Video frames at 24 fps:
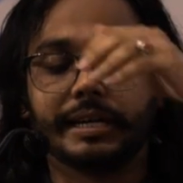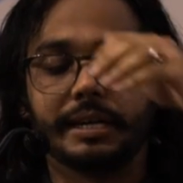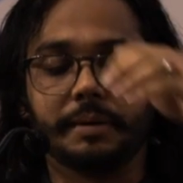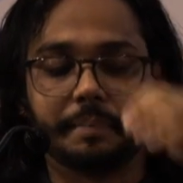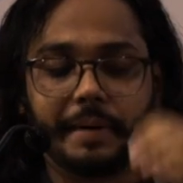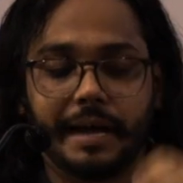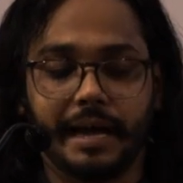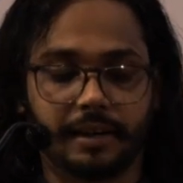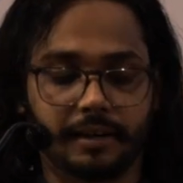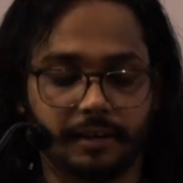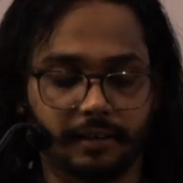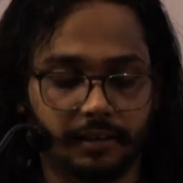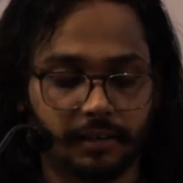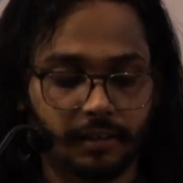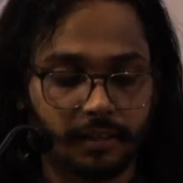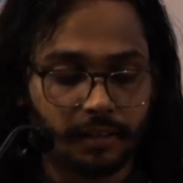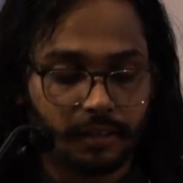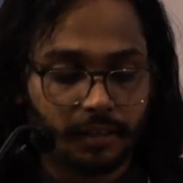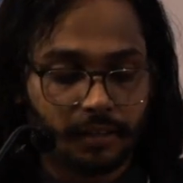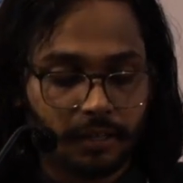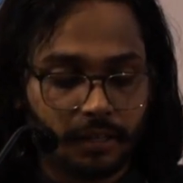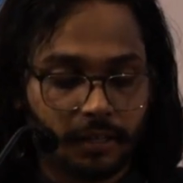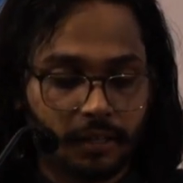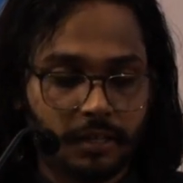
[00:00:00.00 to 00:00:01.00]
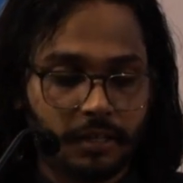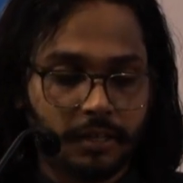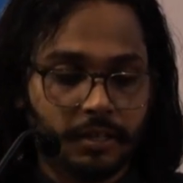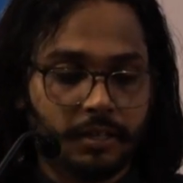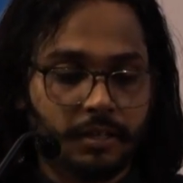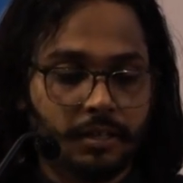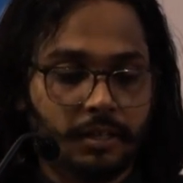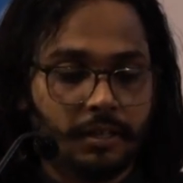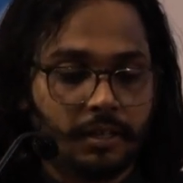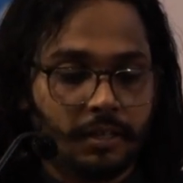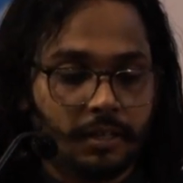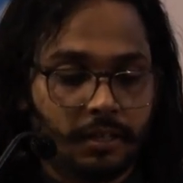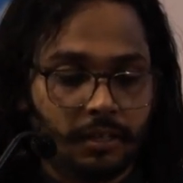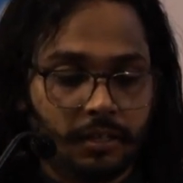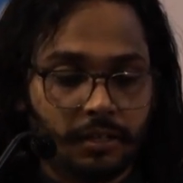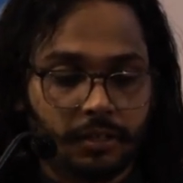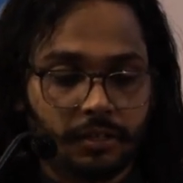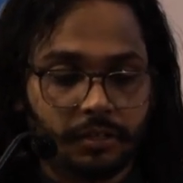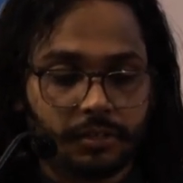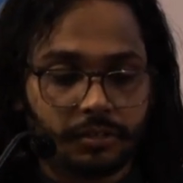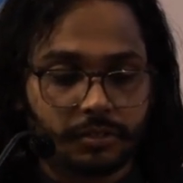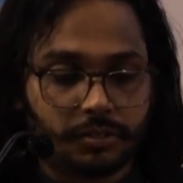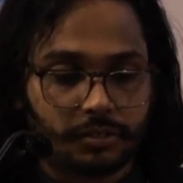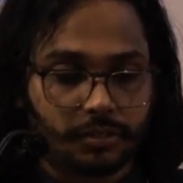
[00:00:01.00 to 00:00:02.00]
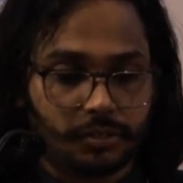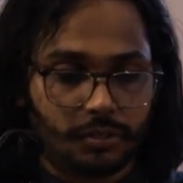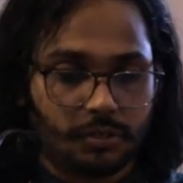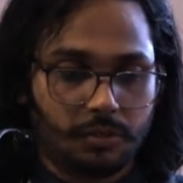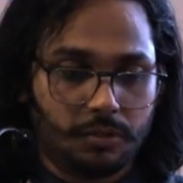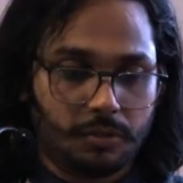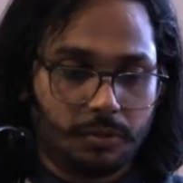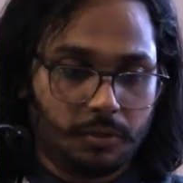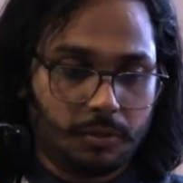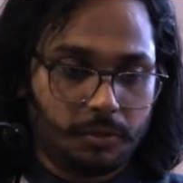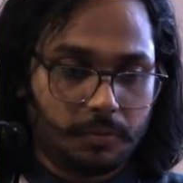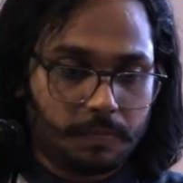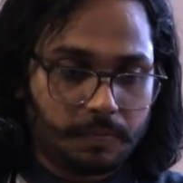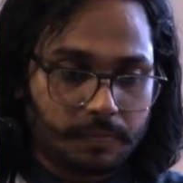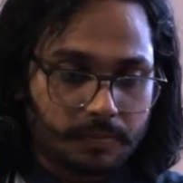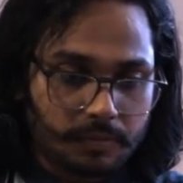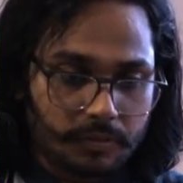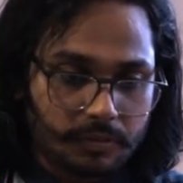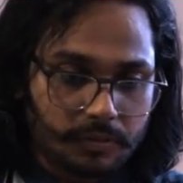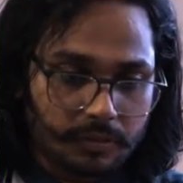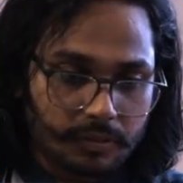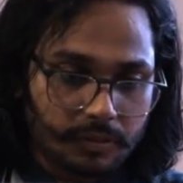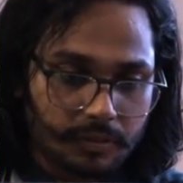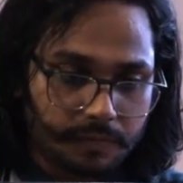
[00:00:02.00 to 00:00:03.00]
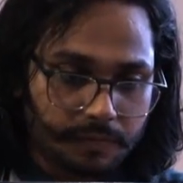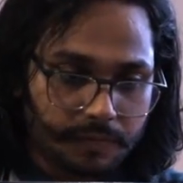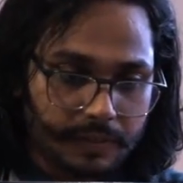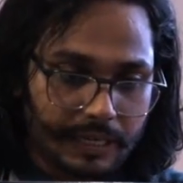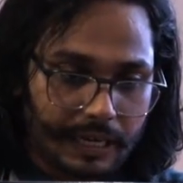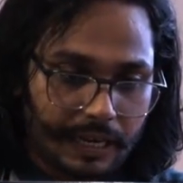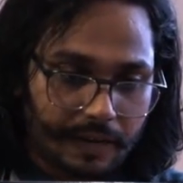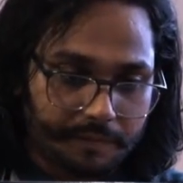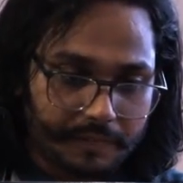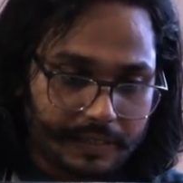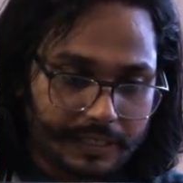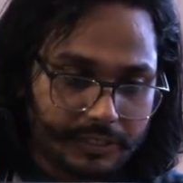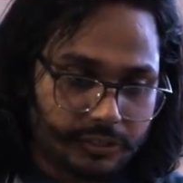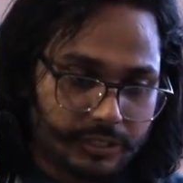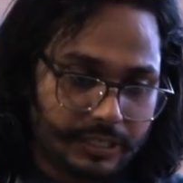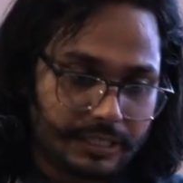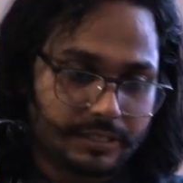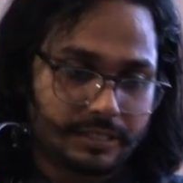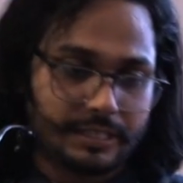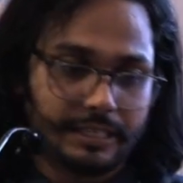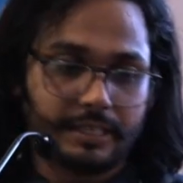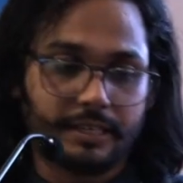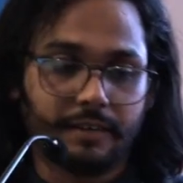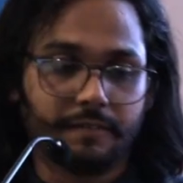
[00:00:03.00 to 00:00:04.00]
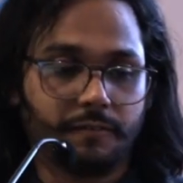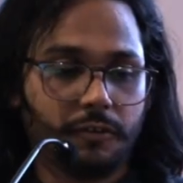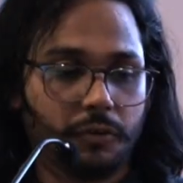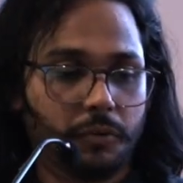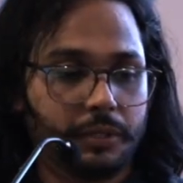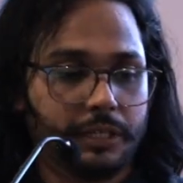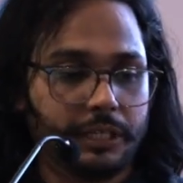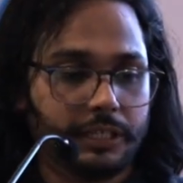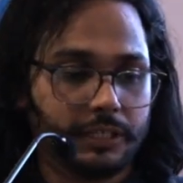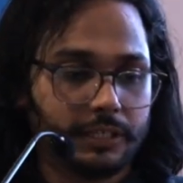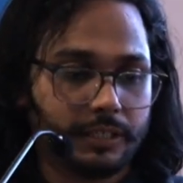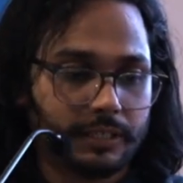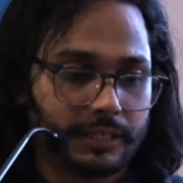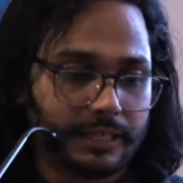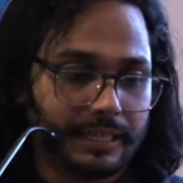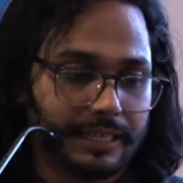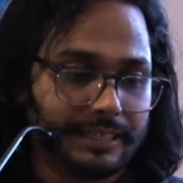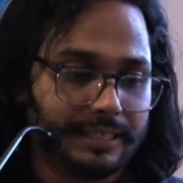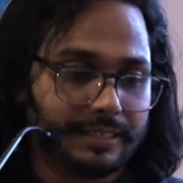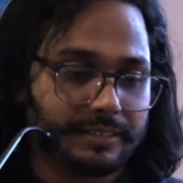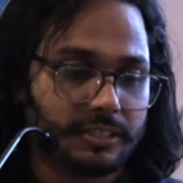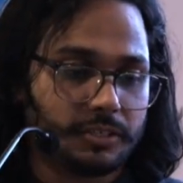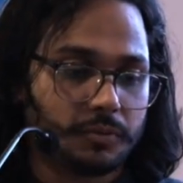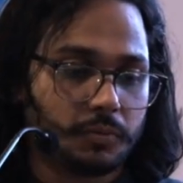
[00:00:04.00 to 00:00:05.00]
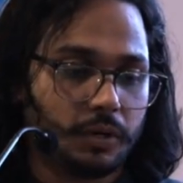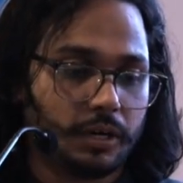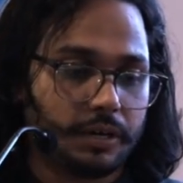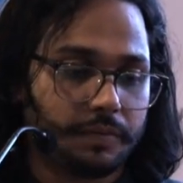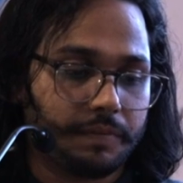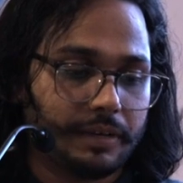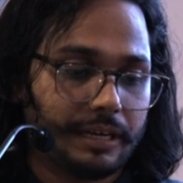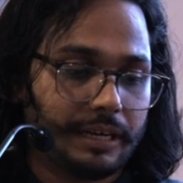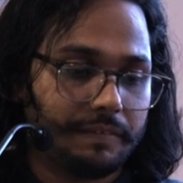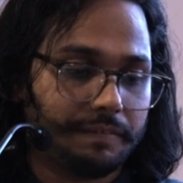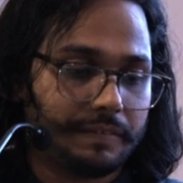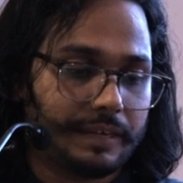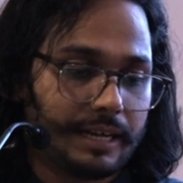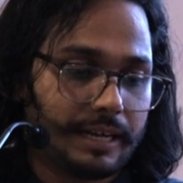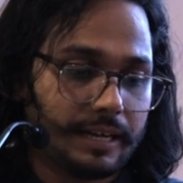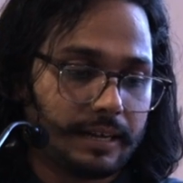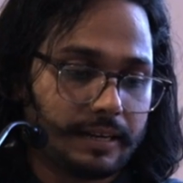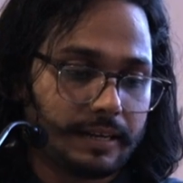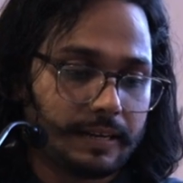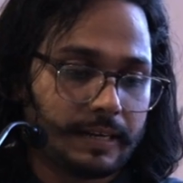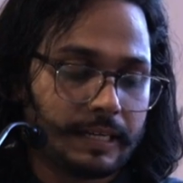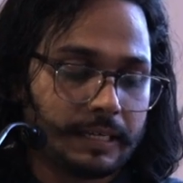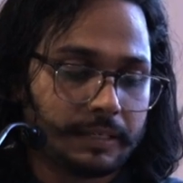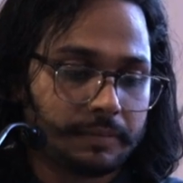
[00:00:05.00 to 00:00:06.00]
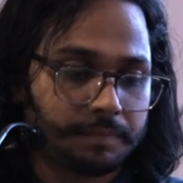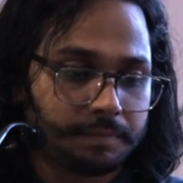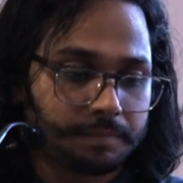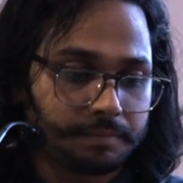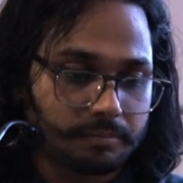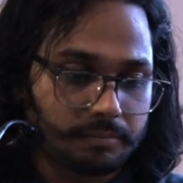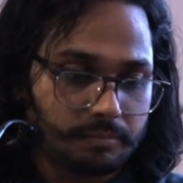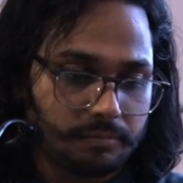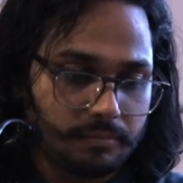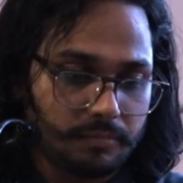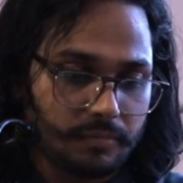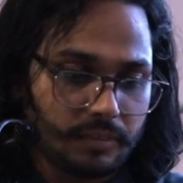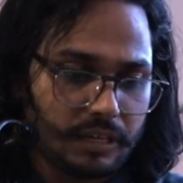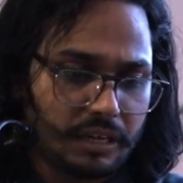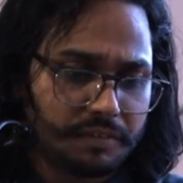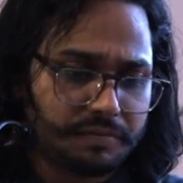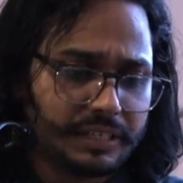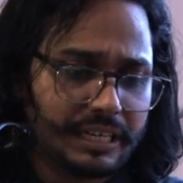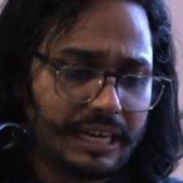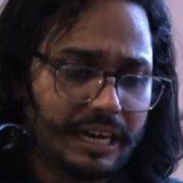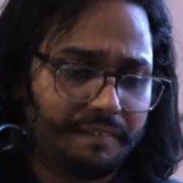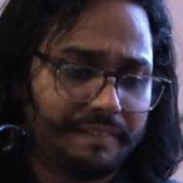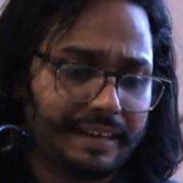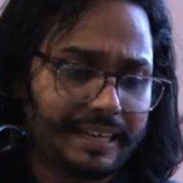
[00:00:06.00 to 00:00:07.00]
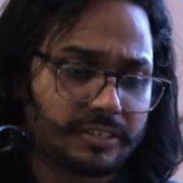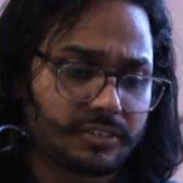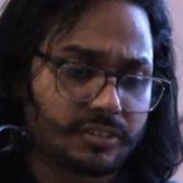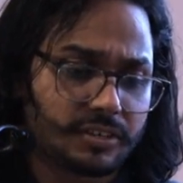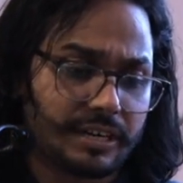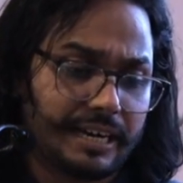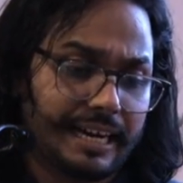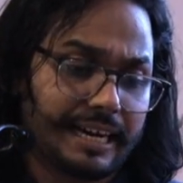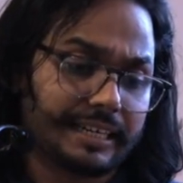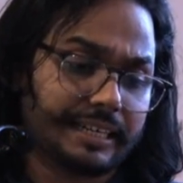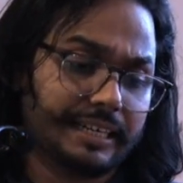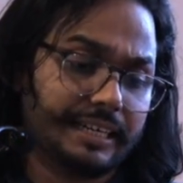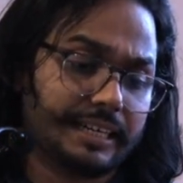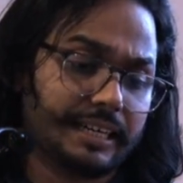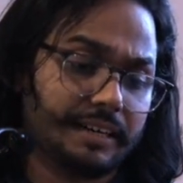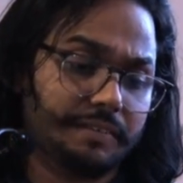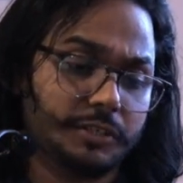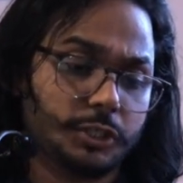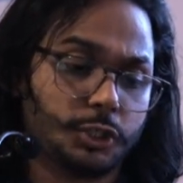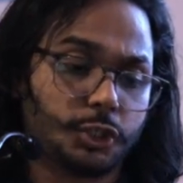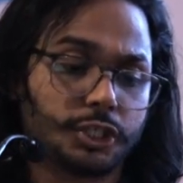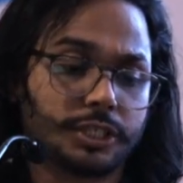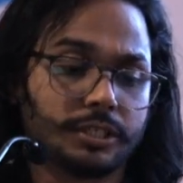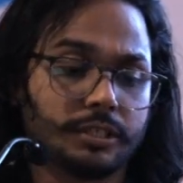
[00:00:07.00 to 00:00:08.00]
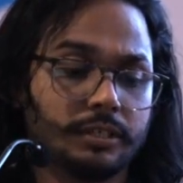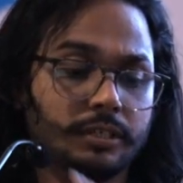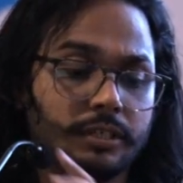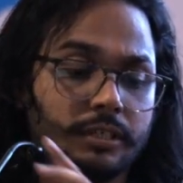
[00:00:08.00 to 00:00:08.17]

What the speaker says: in parallel. So we have ingest data flow here, and this is what we have done. We have extract data, which